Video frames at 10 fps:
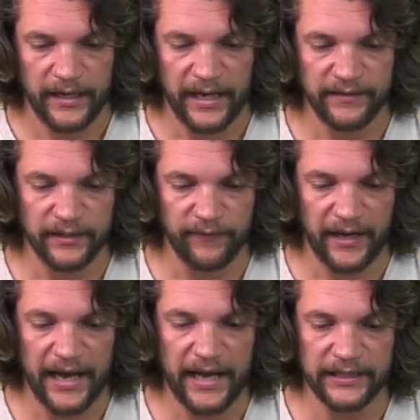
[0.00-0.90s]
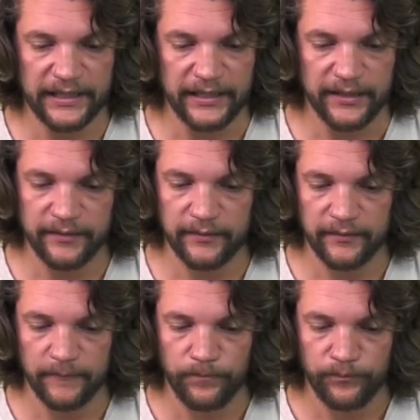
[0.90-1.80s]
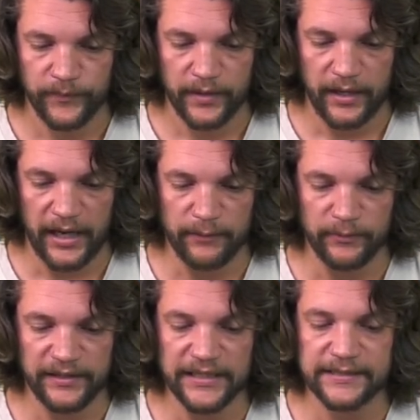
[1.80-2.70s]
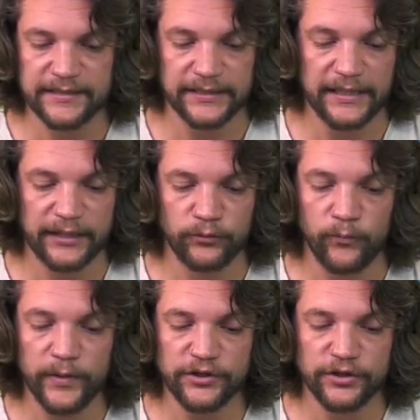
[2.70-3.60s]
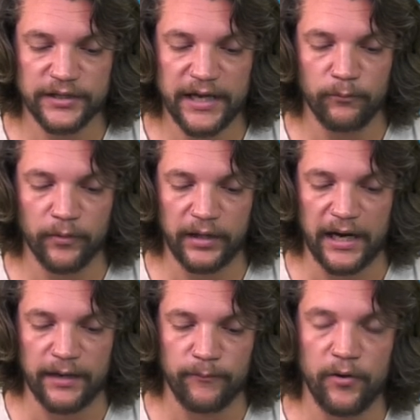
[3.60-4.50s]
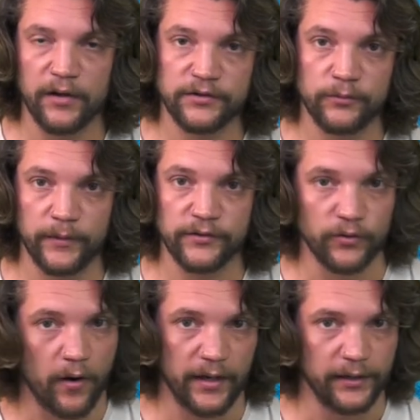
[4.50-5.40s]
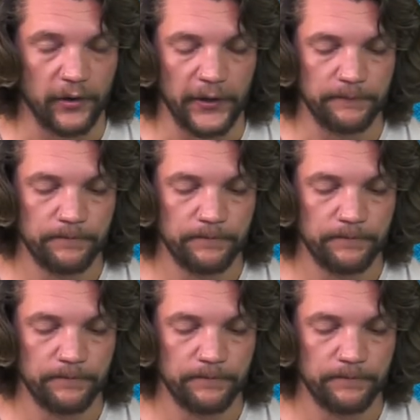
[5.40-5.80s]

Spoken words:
And then if I had ETH, I would then select which network I want to withdraw it on.